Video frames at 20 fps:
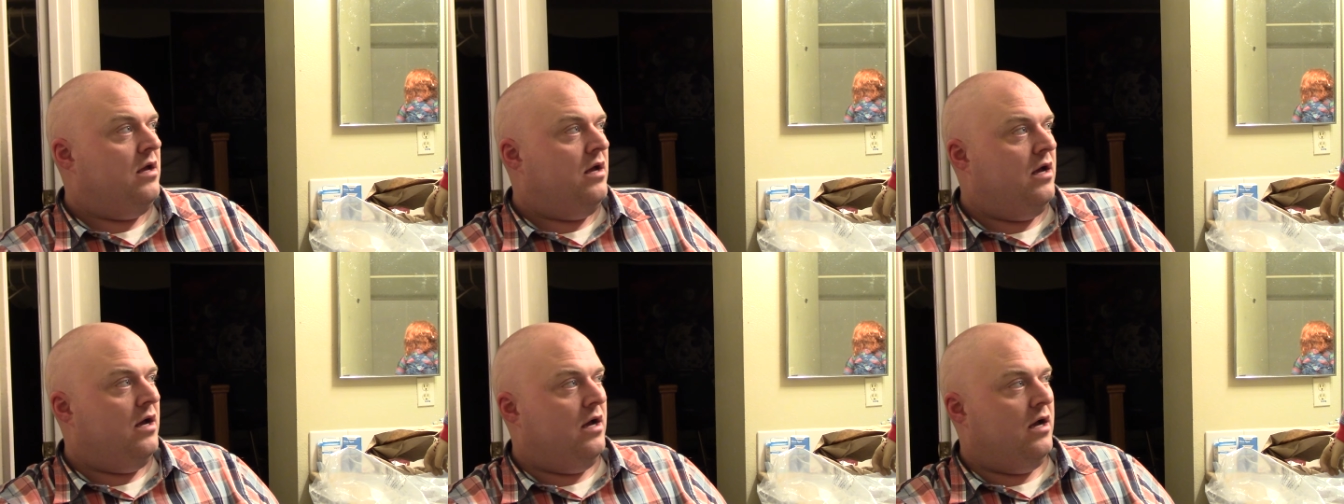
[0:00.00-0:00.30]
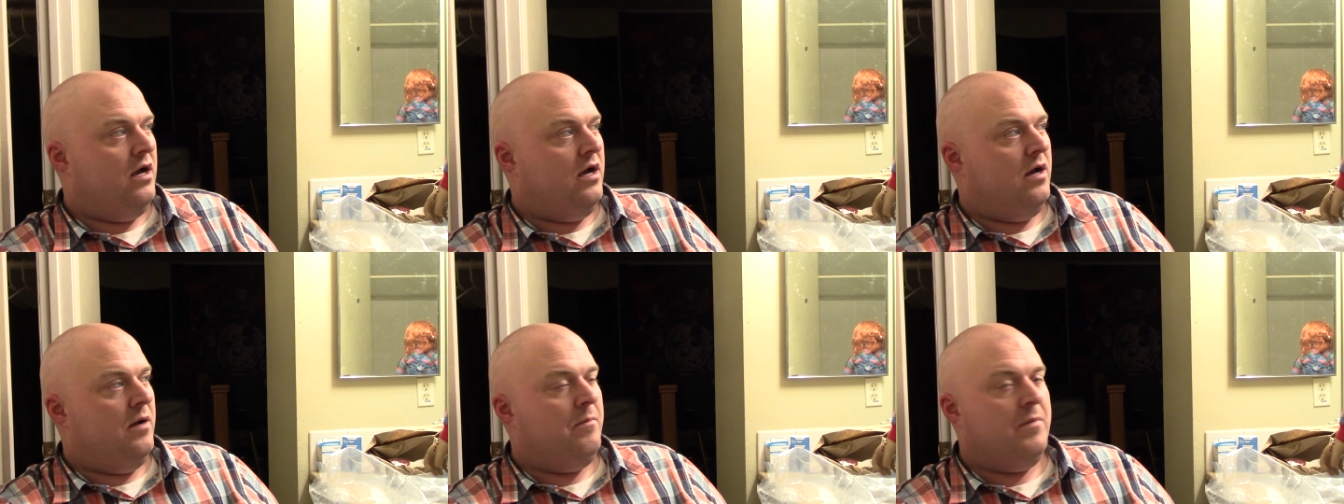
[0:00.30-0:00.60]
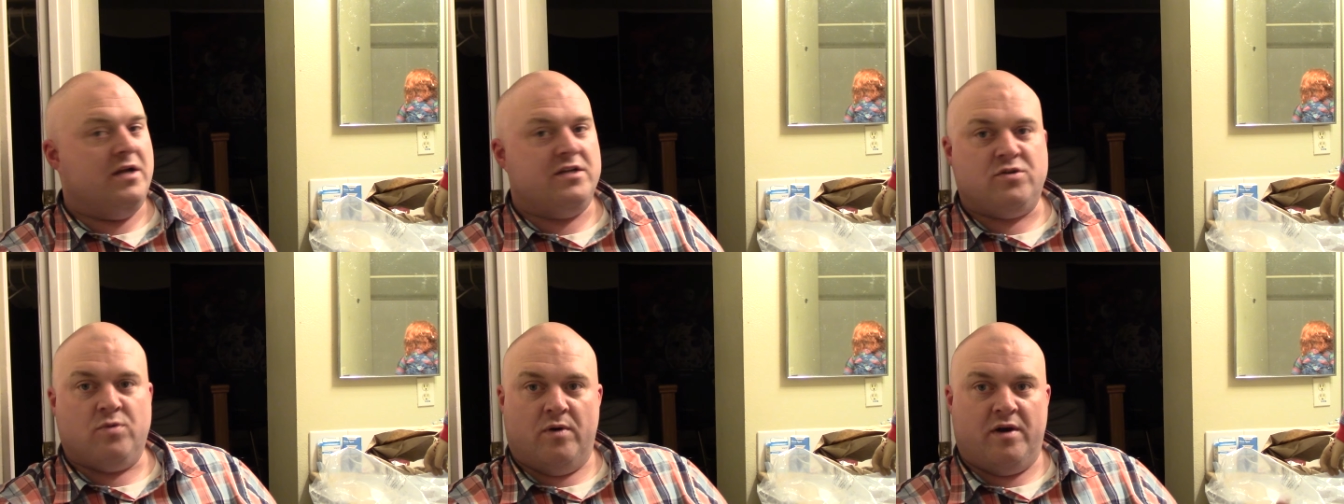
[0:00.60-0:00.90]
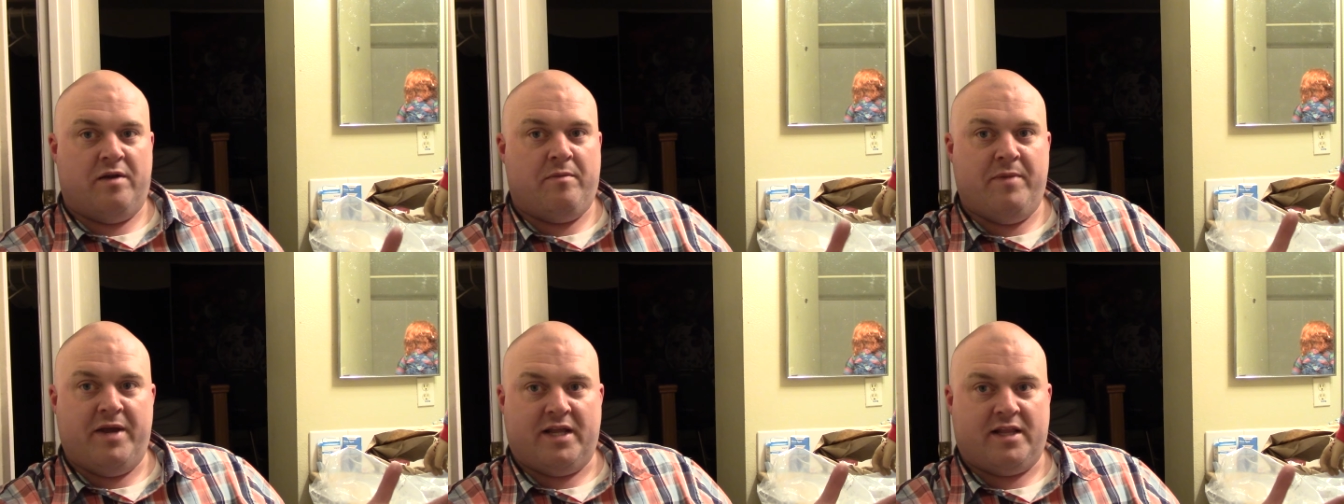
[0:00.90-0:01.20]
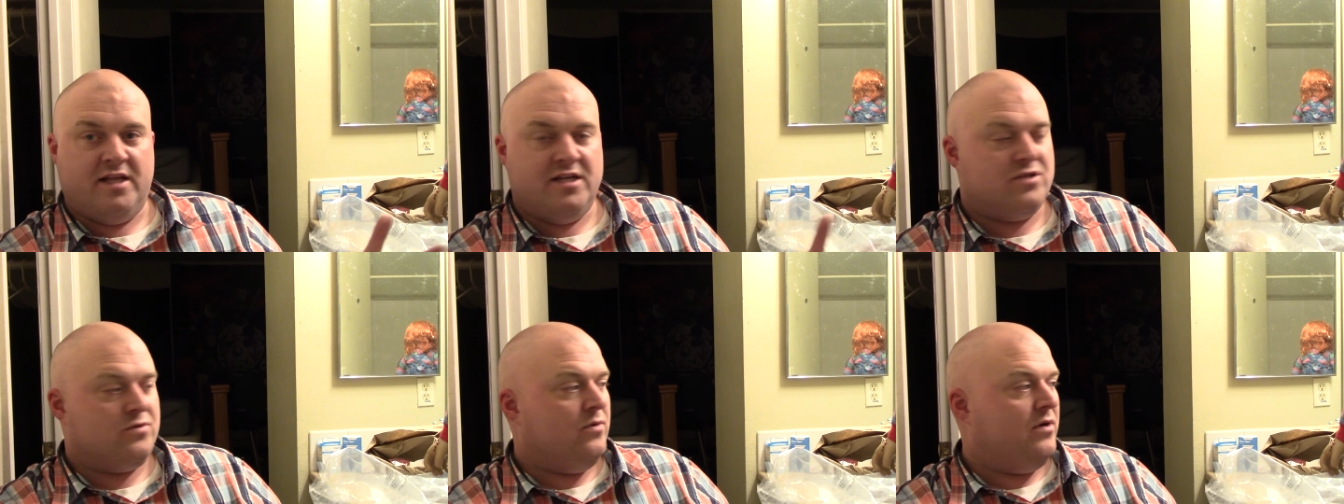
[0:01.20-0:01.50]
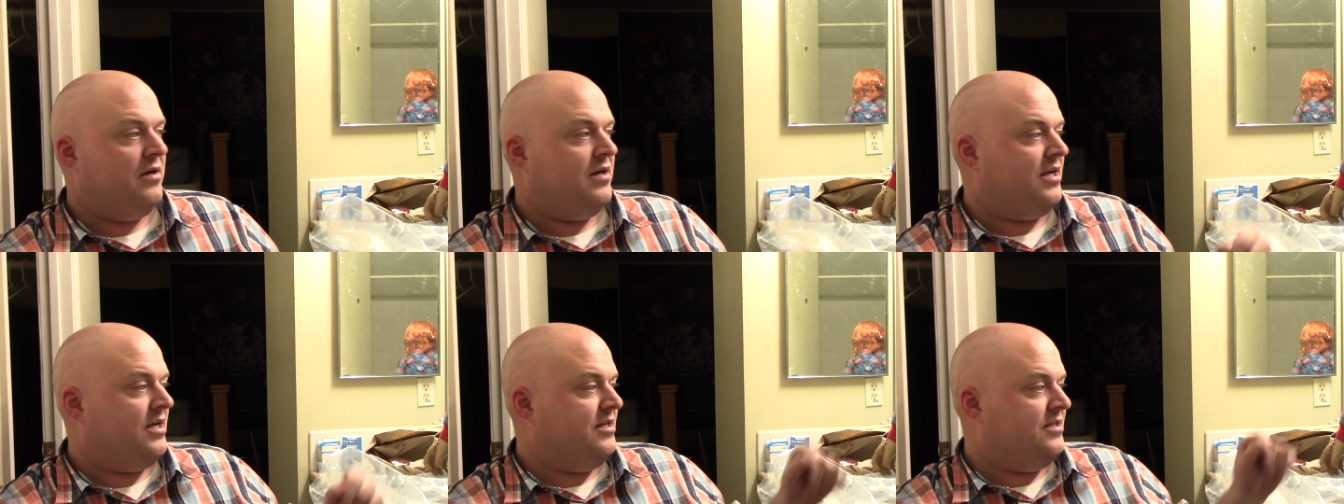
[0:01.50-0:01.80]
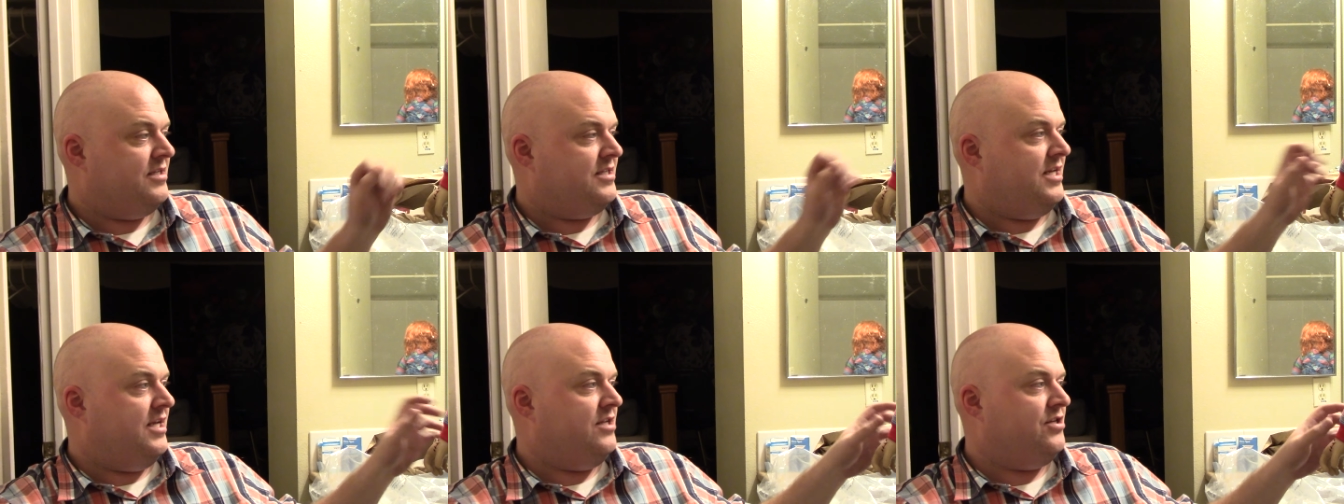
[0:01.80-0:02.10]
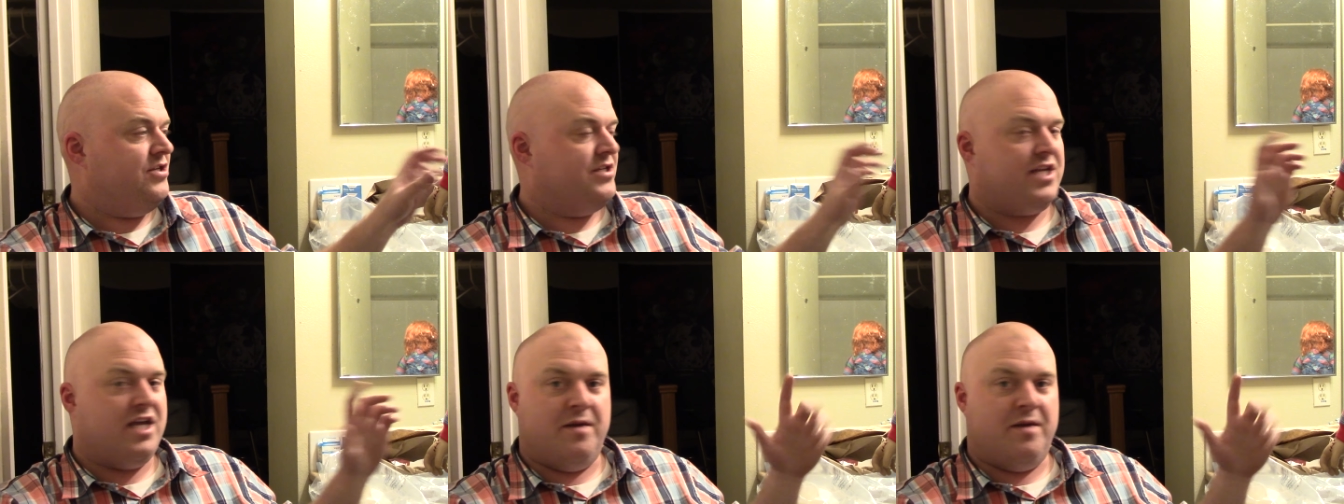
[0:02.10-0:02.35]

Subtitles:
I just wanted to make this one because he just